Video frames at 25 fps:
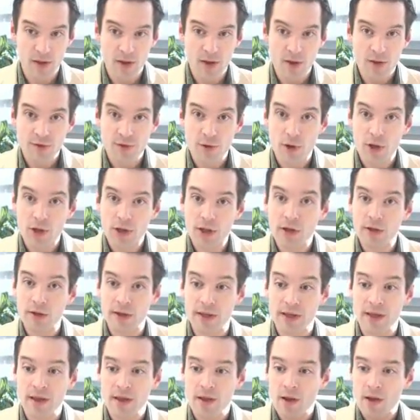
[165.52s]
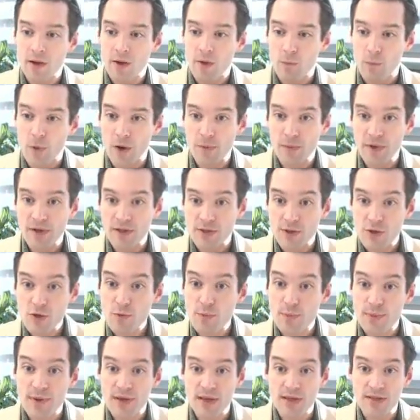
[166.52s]
So clearly, when we
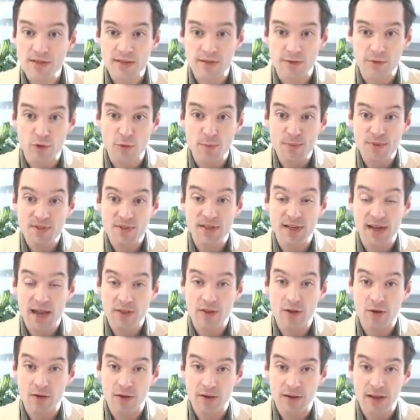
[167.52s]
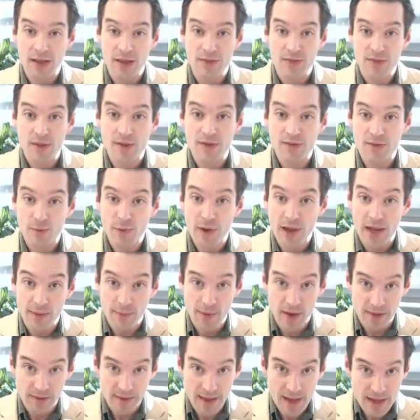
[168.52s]
do piece groups together in this way,
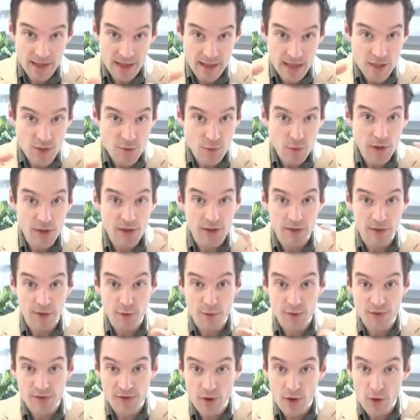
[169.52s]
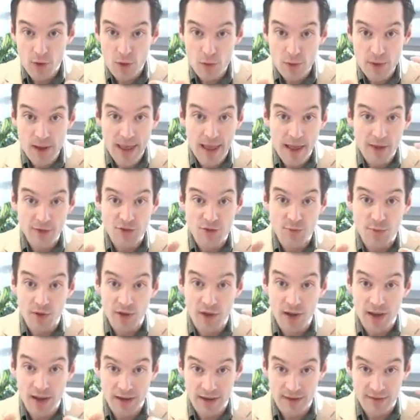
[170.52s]
by letting each one do its own
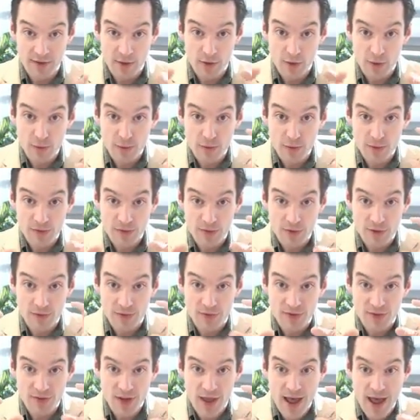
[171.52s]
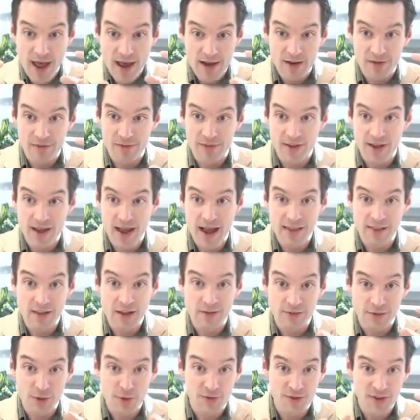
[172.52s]
algebra on its own sort of side of the I
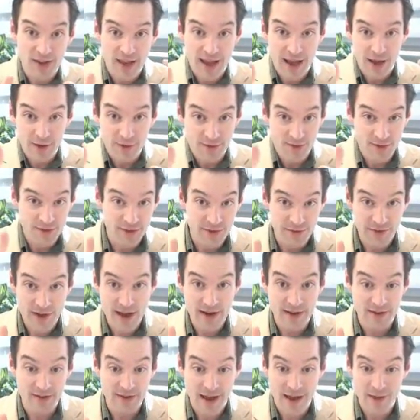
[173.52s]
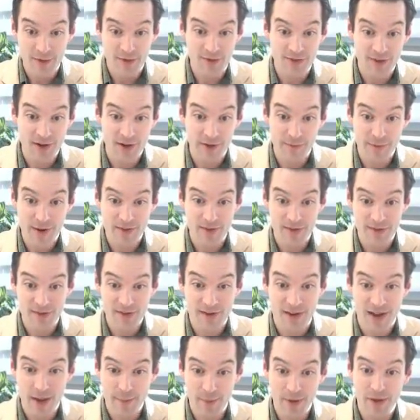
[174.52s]
Love Lucy house that's divided down the center by this
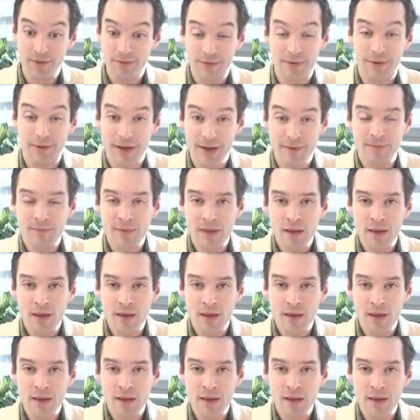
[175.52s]
comma, right?